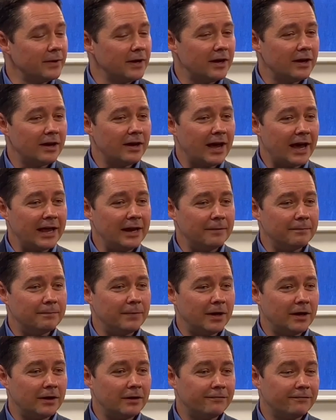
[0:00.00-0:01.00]
uh, eight,
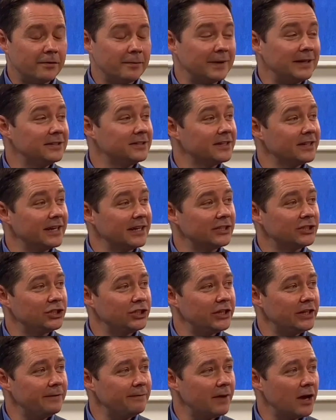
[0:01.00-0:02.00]
uh, from Easter next
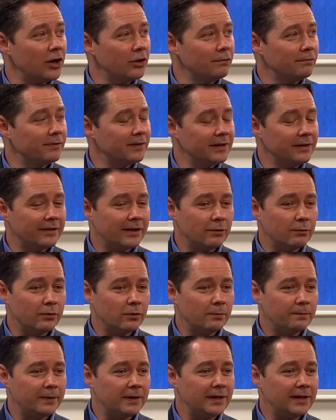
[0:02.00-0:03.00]
year, hopefully, there
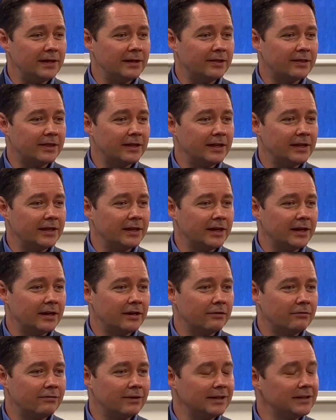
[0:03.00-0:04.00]
will be the
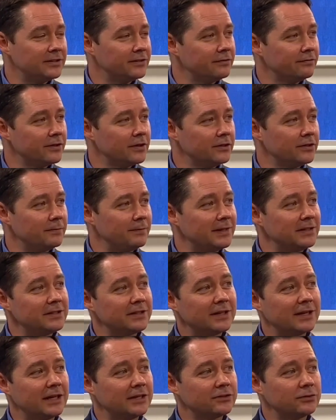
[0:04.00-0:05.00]
uh, release of the
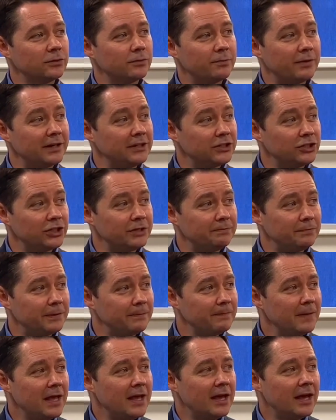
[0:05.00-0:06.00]
domestic electrical apprenticeship.
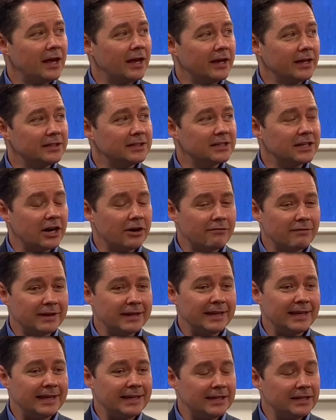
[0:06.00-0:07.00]
Uh, it's
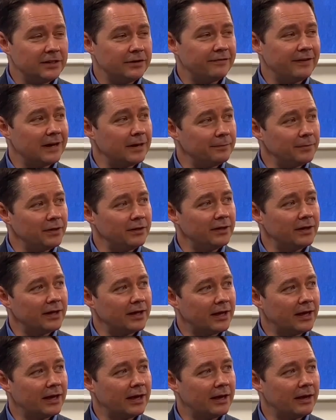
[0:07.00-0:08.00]
currently in development
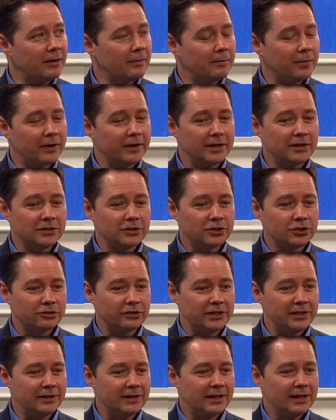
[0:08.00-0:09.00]
uh, by
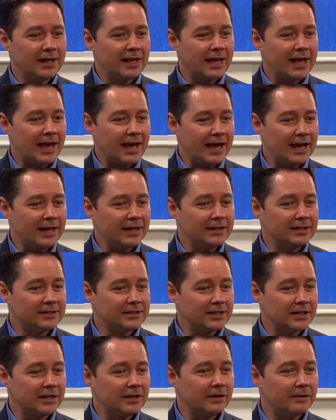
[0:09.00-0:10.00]
industry. And
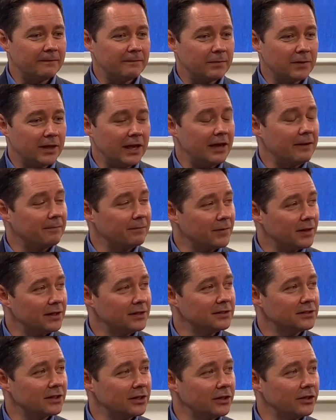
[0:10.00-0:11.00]
uh, yeah,
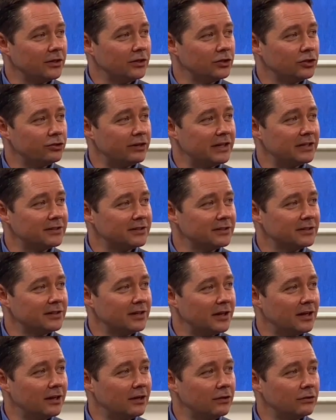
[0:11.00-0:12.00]
it's going to address
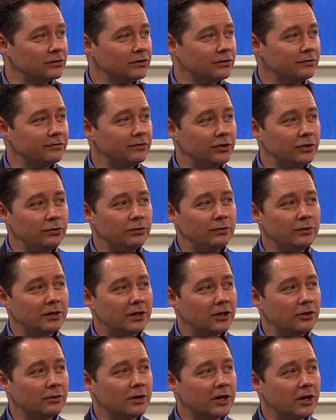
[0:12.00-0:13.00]
uh, lots of new
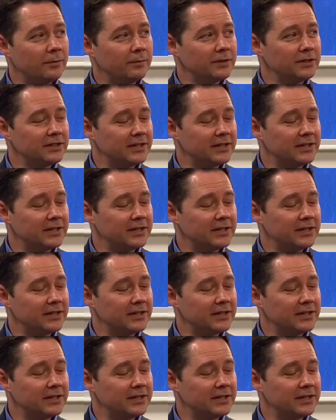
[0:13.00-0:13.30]
low carbon